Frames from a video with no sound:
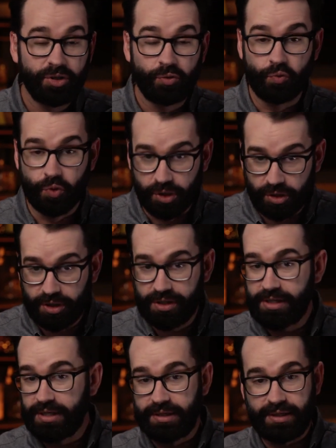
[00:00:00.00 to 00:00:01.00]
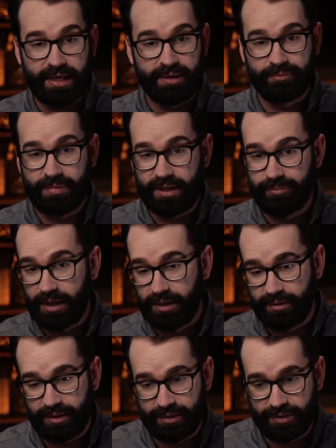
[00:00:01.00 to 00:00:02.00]
word in
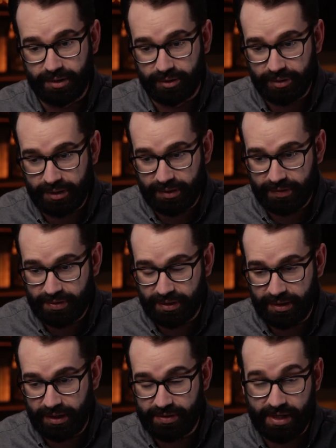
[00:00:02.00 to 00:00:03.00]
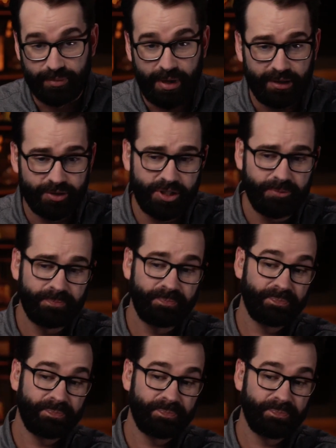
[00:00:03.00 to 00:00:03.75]
its etymology.